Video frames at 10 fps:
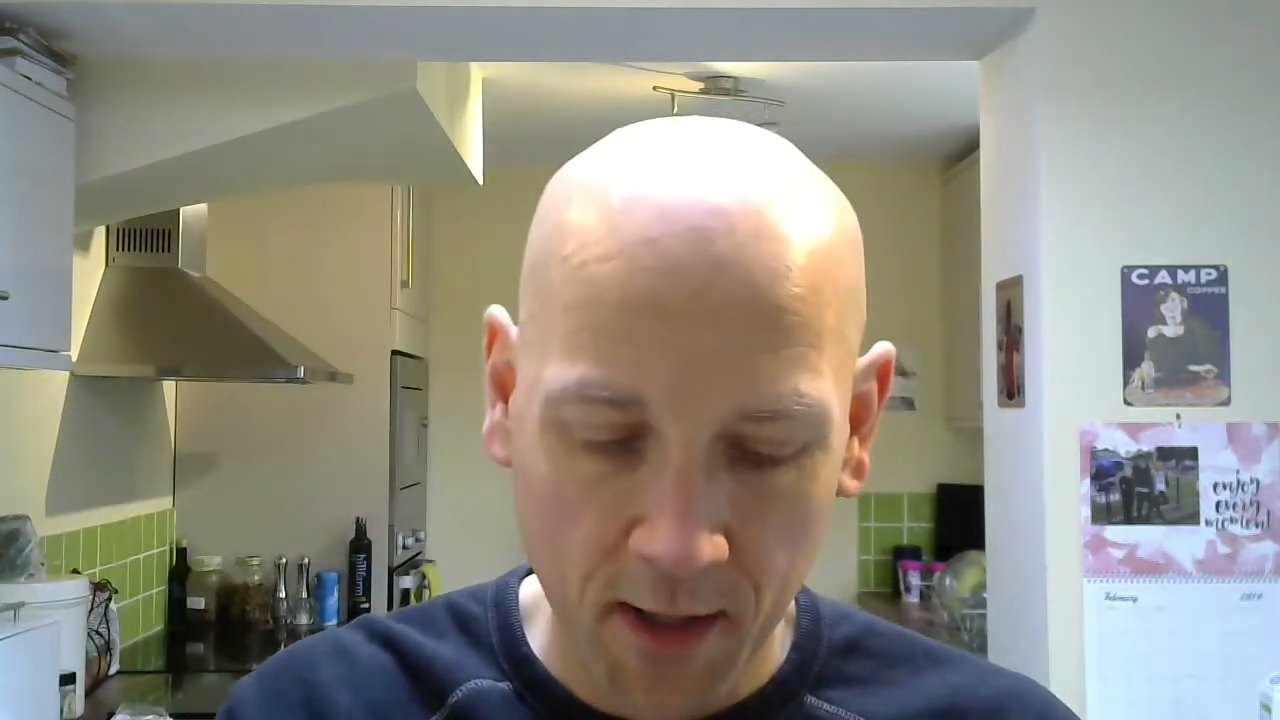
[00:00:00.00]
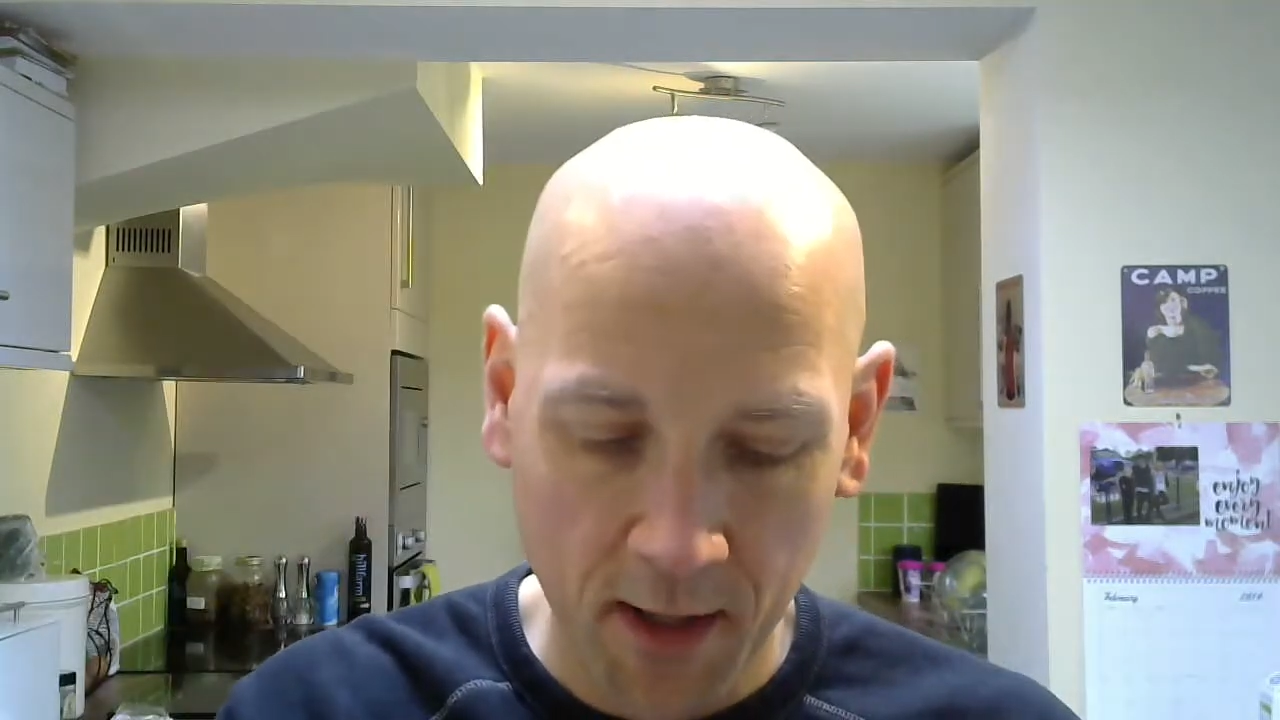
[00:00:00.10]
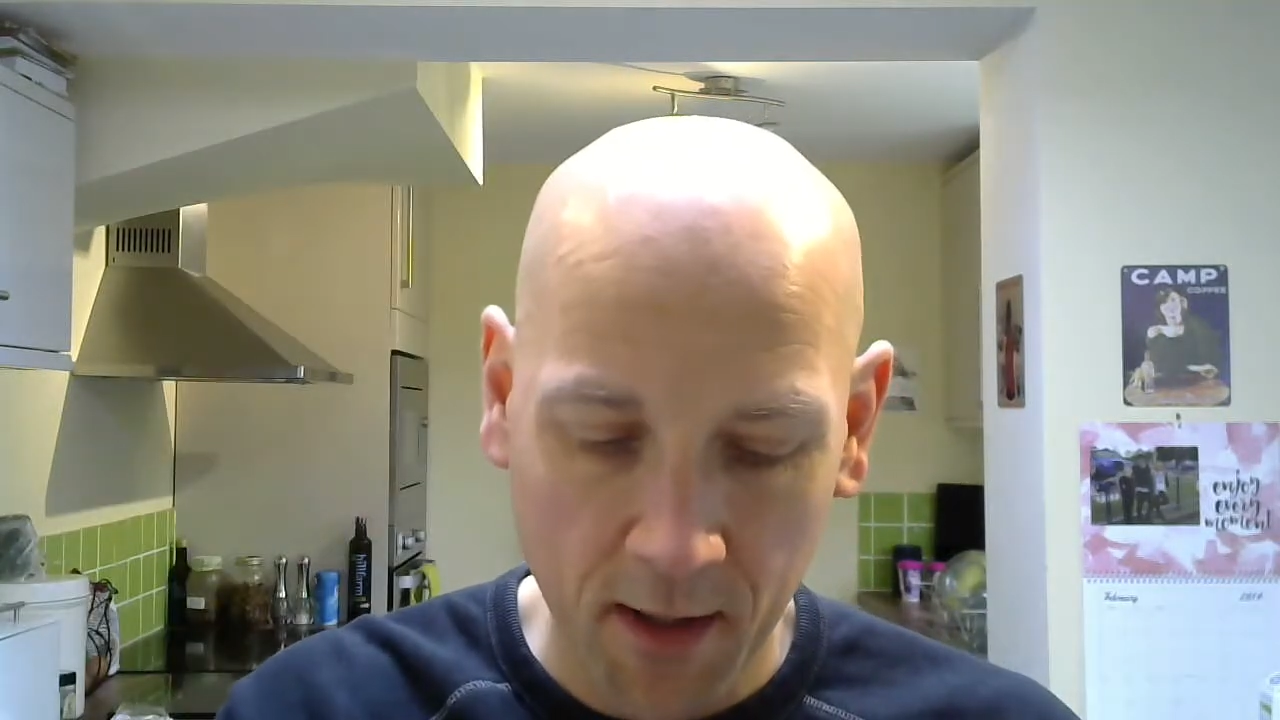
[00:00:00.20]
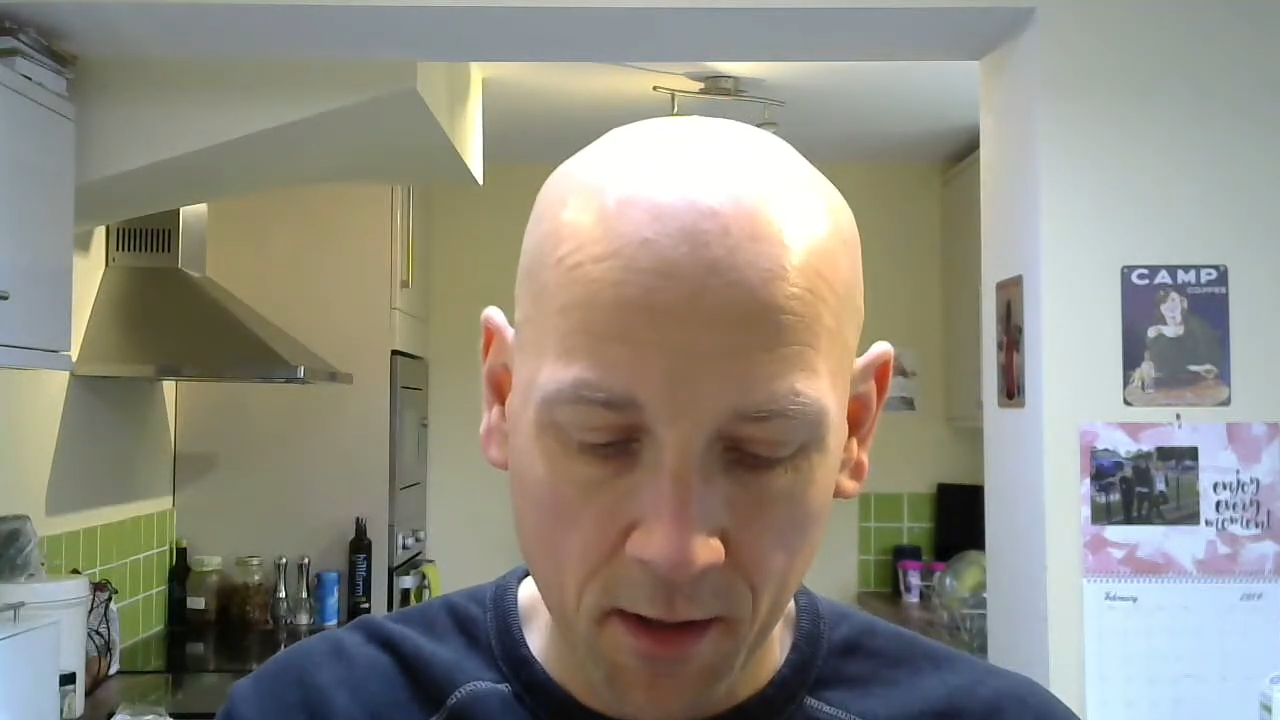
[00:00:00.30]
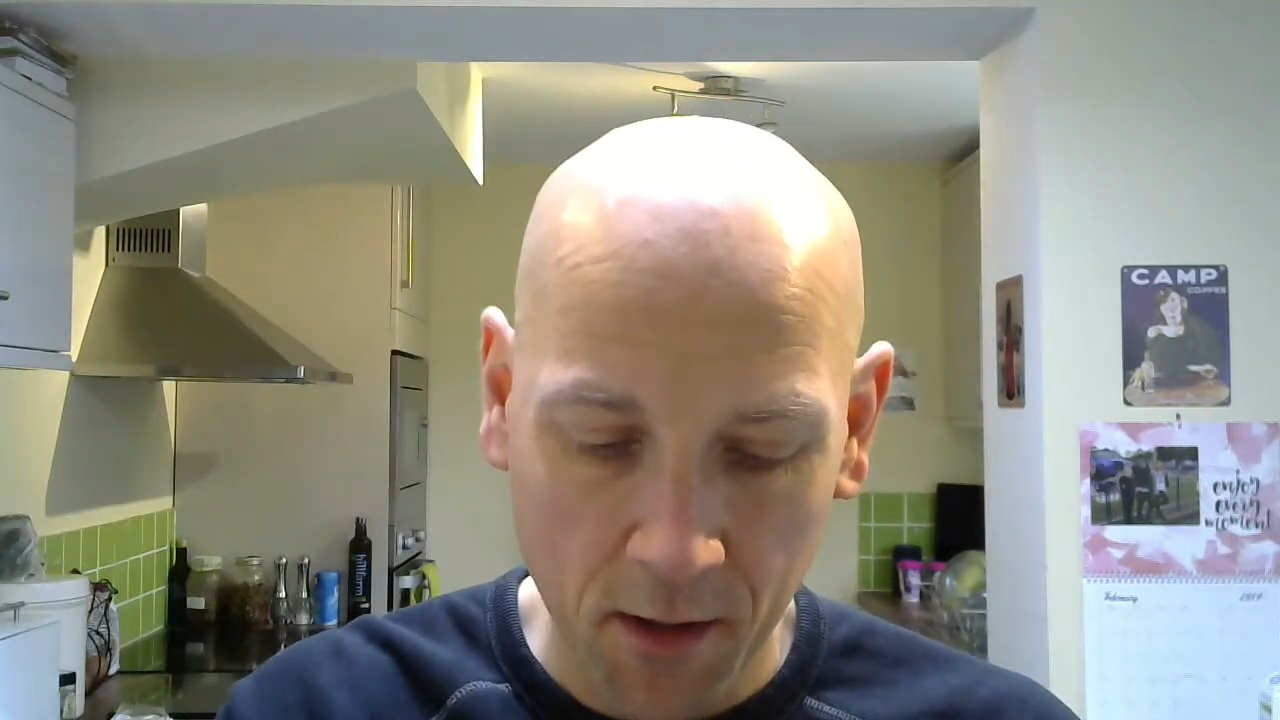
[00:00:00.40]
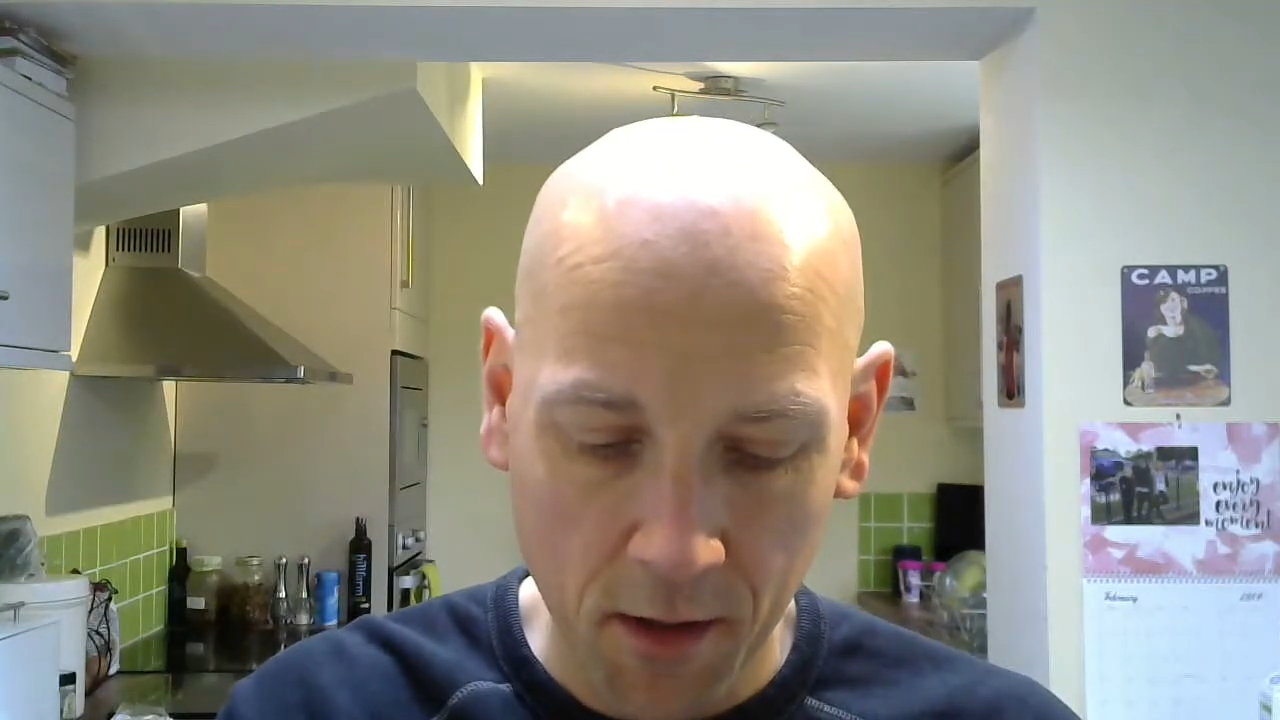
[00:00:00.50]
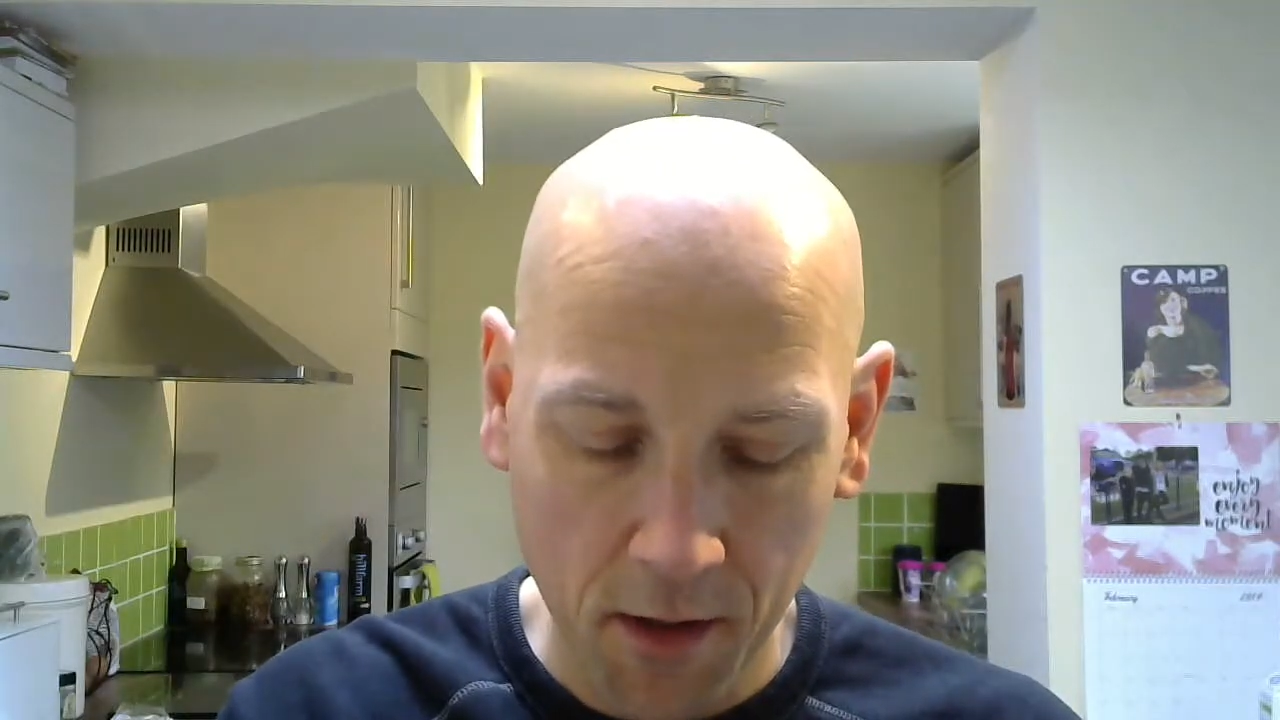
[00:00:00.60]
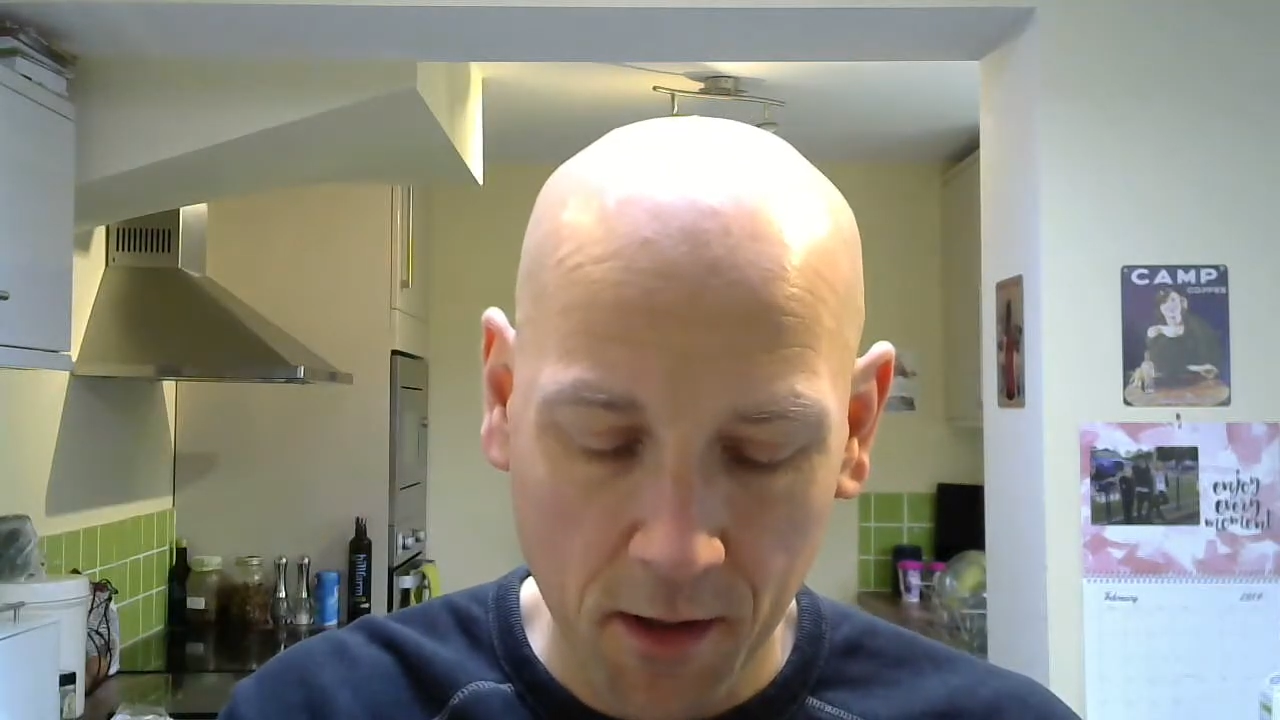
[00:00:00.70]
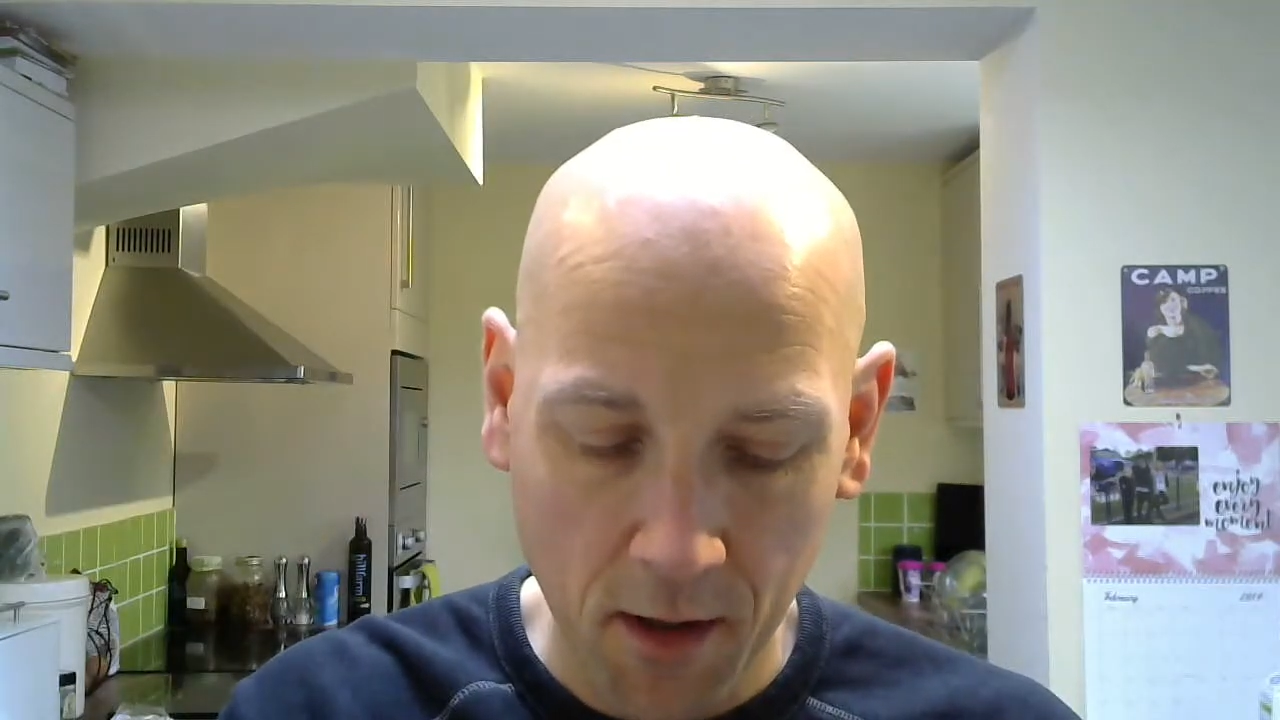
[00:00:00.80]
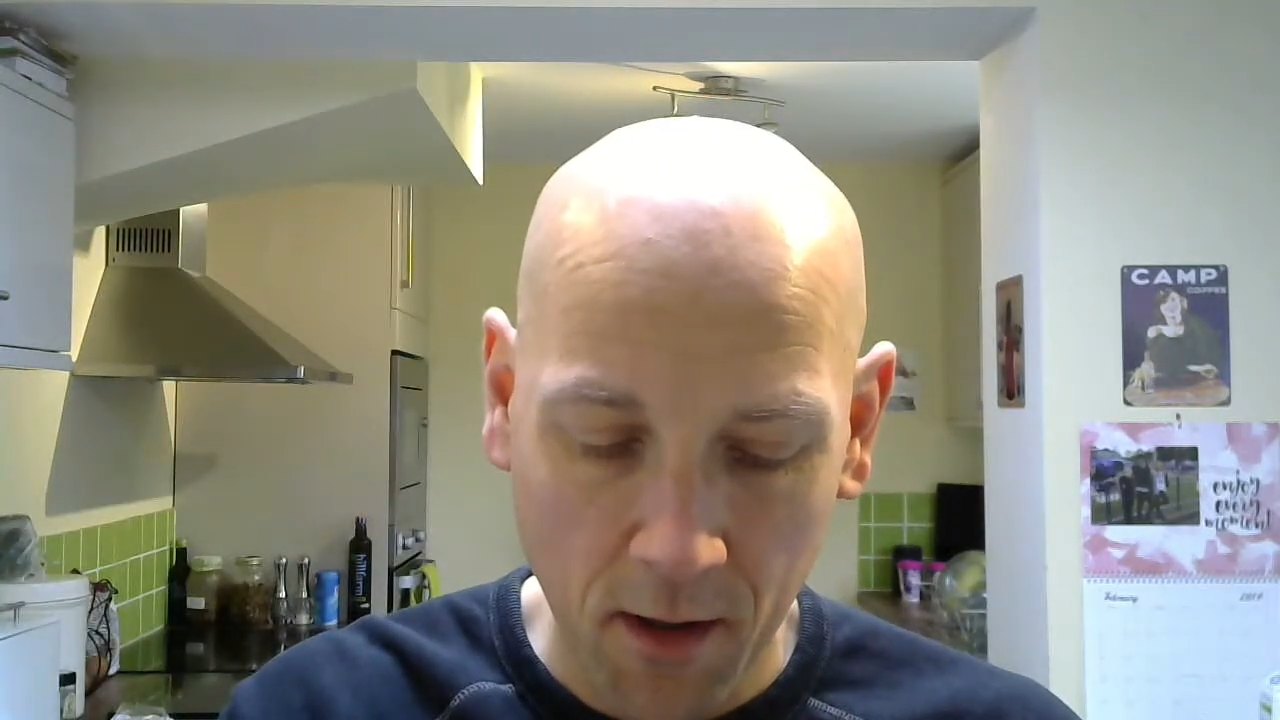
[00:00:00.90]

is